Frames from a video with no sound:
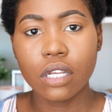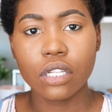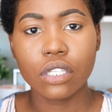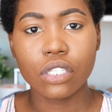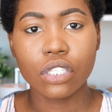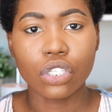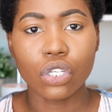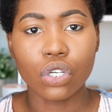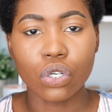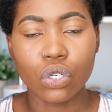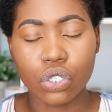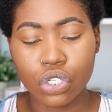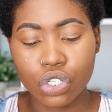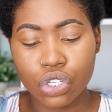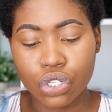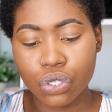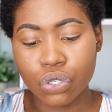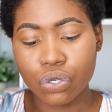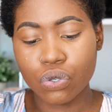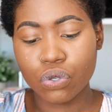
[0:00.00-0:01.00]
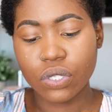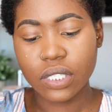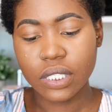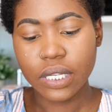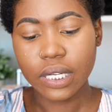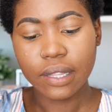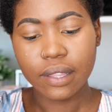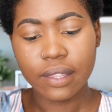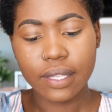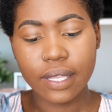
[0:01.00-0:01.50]
So to
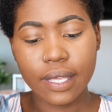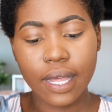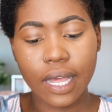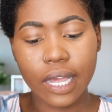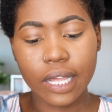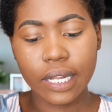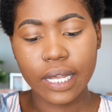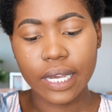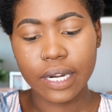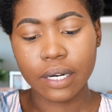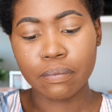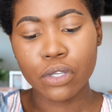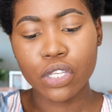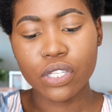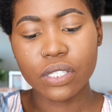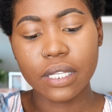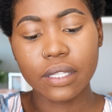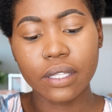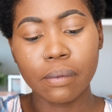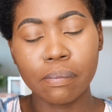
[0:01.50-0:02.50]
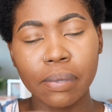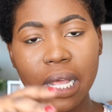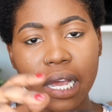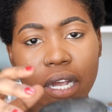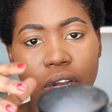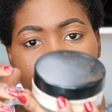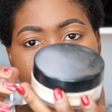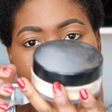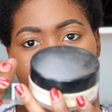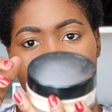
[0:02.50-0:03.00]
set the highlight, I'm using the
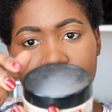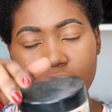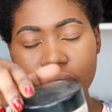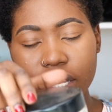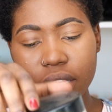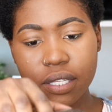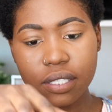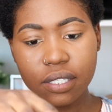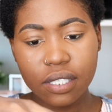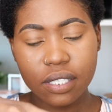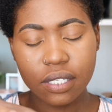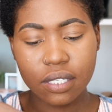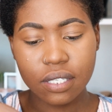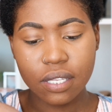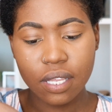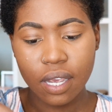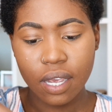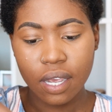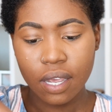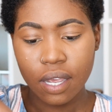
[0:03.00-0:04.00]
black Radiance